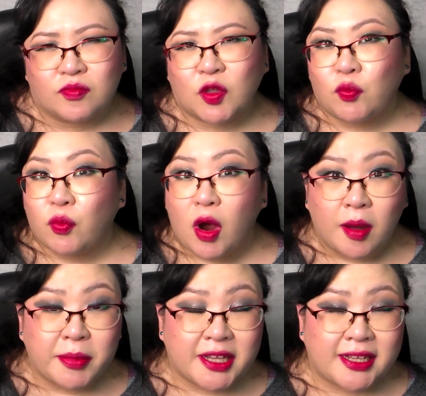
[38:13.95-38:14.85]

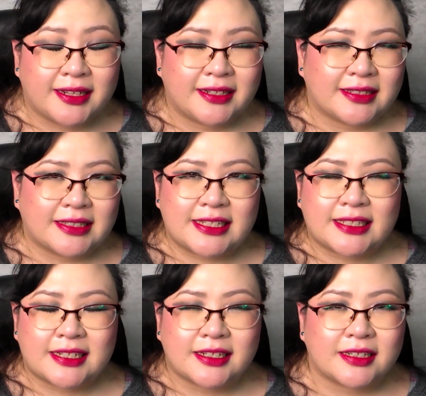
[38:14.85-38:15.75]
Robin,
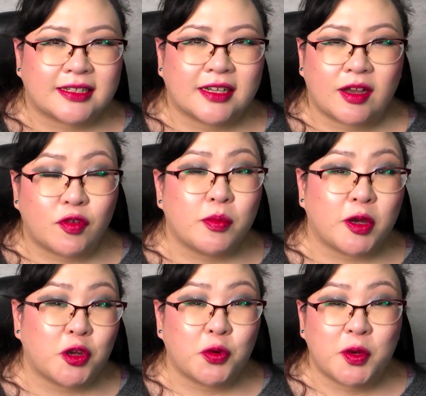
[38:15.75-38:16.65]
Lissa. I'm
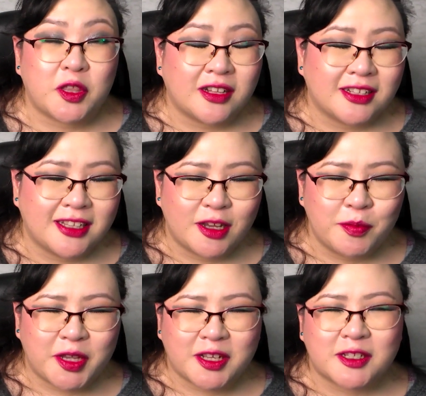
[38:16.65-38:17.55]
familiar with all of them
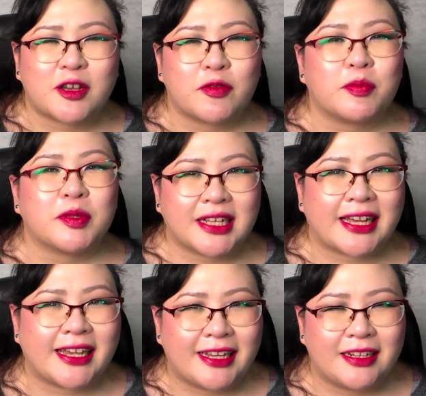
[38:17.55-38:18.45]
because I have
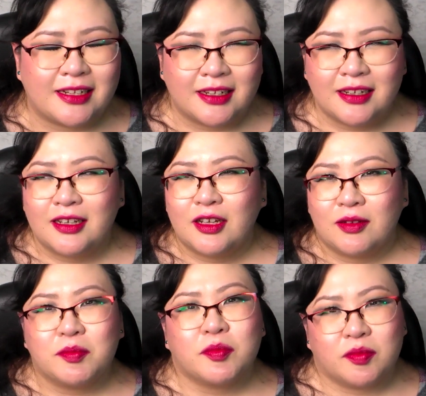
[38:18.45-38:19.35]
played
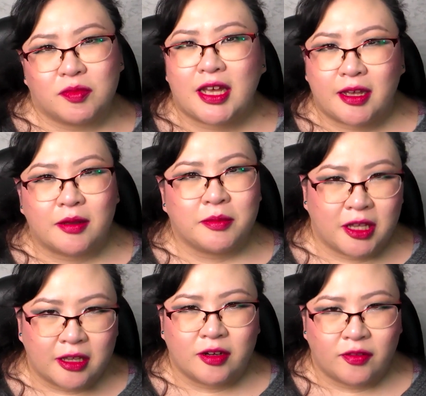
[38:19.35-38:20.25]
them
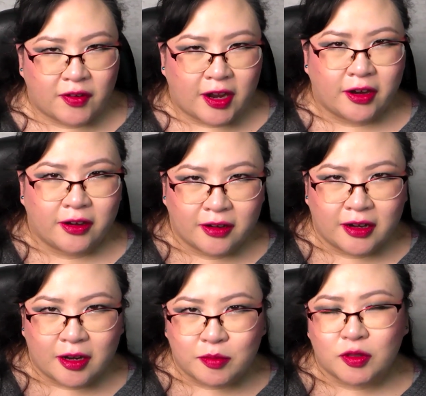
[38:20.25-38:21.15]
in Fire
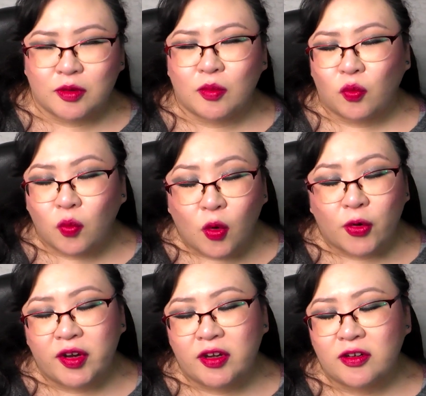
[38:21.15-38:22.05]
Emblem
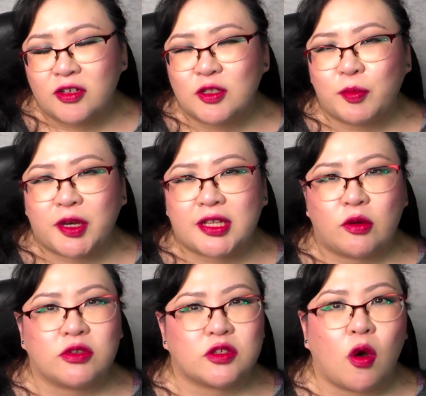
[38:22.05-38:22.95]
Warriors, but there
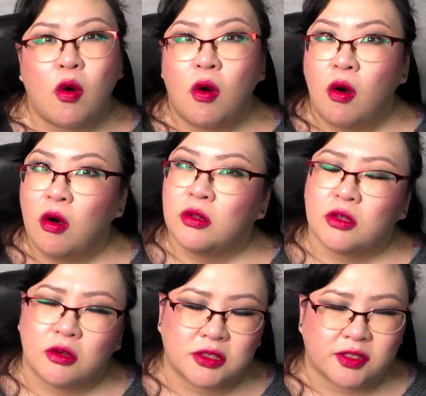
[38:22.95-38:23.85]
was a whole
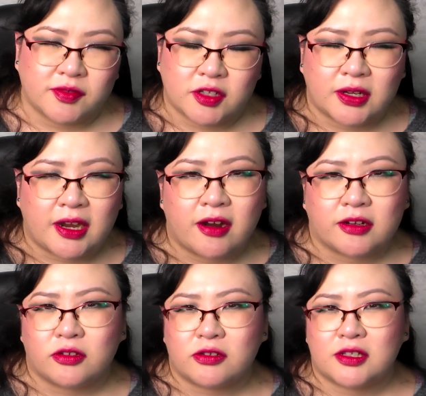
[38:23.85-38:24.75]
host of other
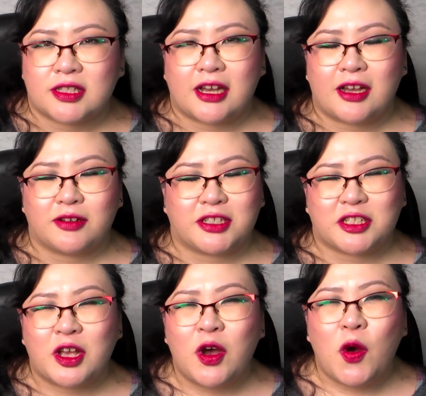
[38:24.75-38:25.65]
characters that I
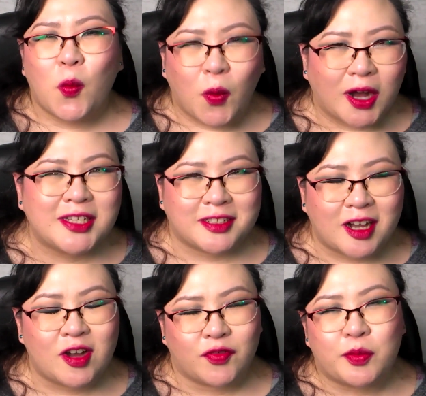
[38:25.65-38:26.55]
just was
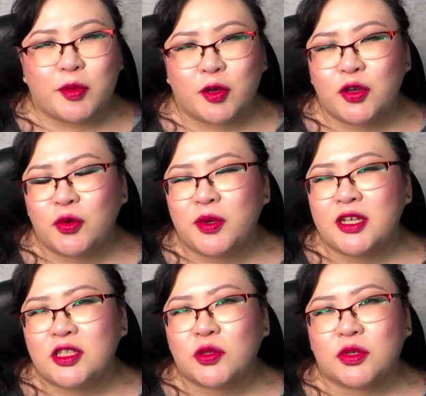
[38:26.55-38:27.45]
not familiar
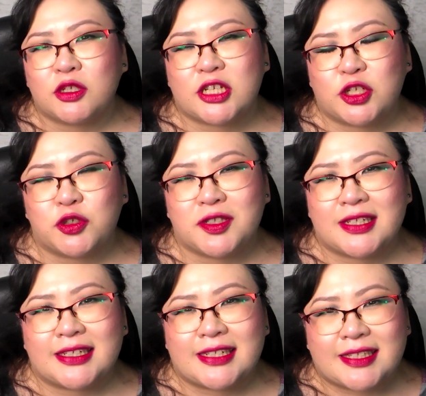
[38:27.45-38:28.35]
with, so it was
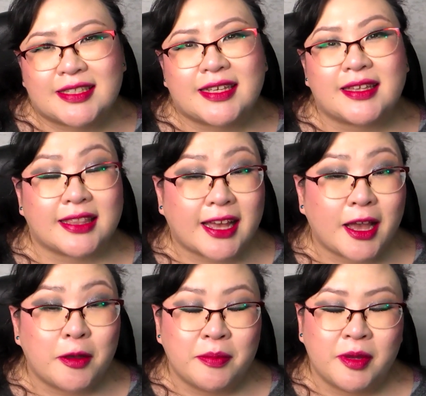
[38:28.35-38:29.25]
interesting to see
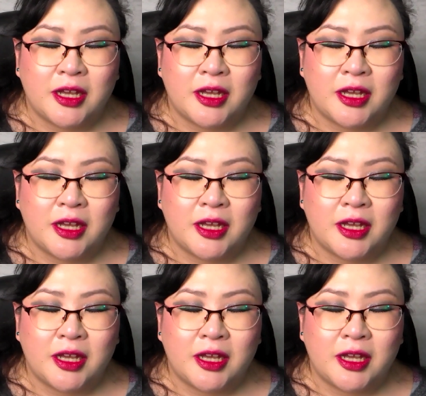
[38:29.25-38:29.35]
them.